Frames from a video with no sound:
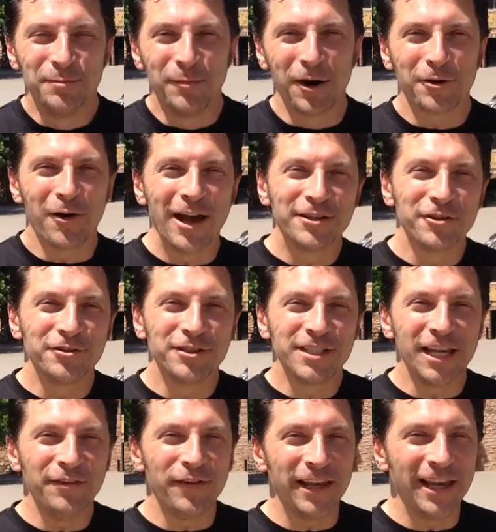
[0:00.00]
Mark
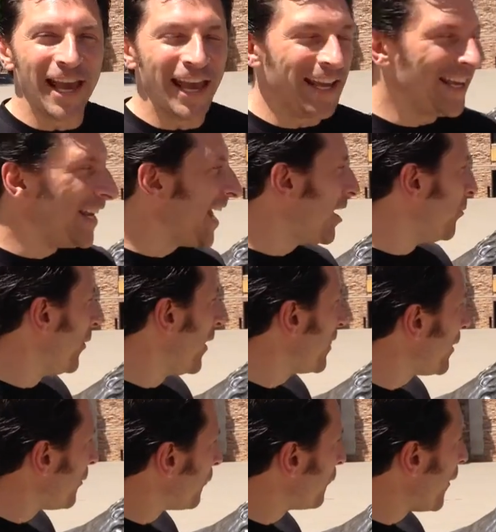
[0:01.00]
Rogers T V hanging out
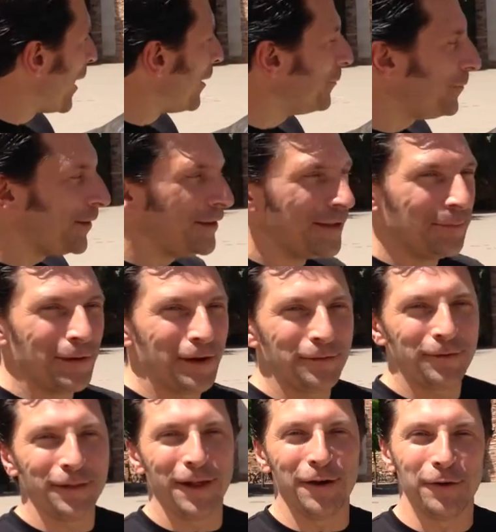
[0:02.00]
with Ralphie the
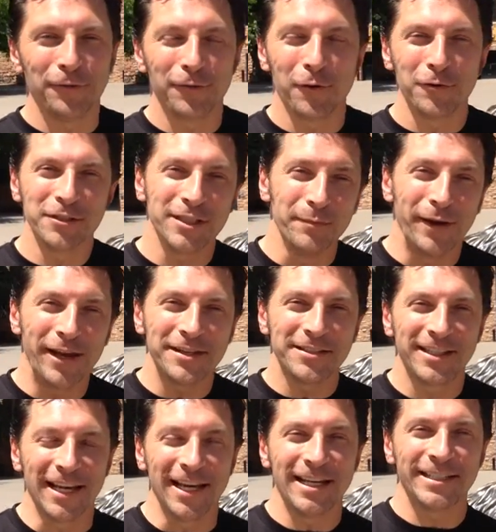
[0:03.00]
Buffalo, of course the
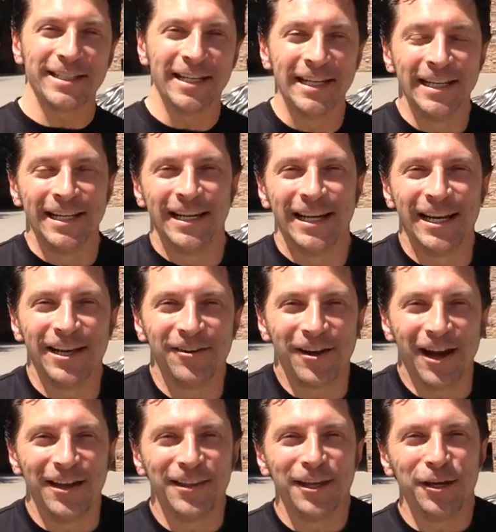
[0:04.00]
mascot,
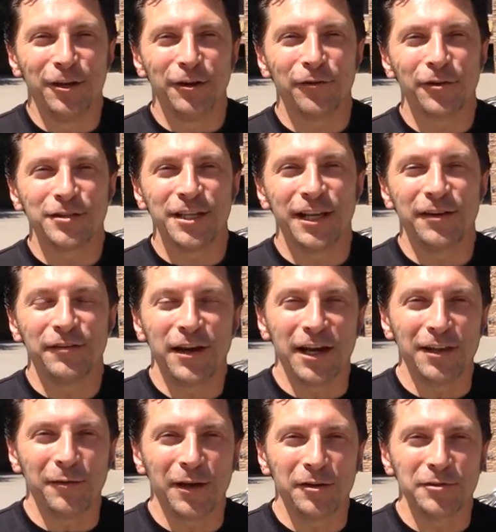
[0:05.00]
here on the University of
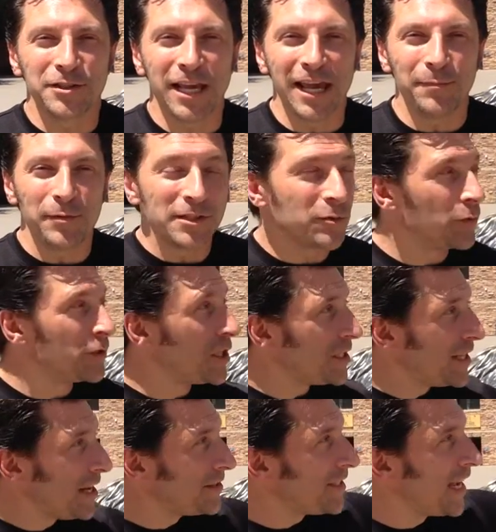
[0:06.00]
Colorado's campus. We're
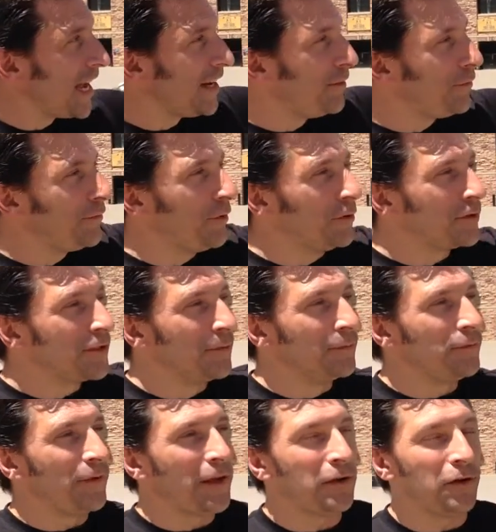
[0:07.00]
just outside of Folsom
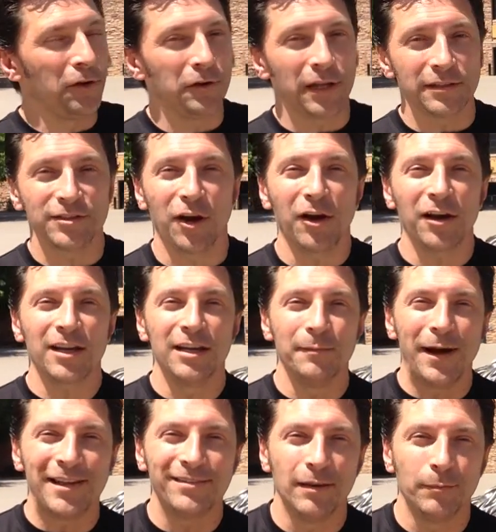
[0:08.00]
Field talking
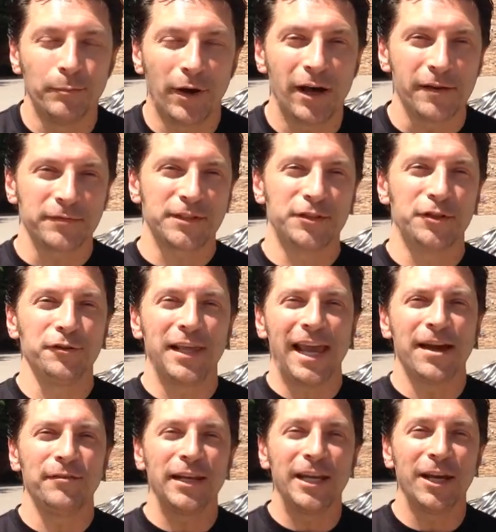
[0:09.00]
about the Buffs. Do
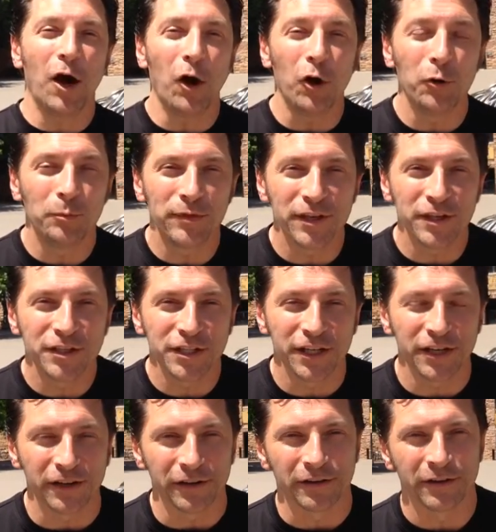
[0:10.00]
they have any hope this
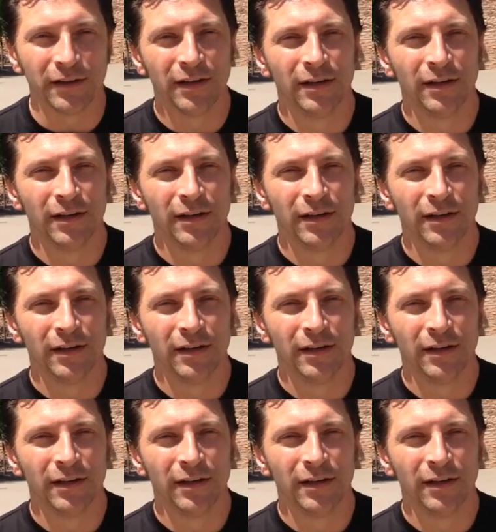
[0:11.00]
year?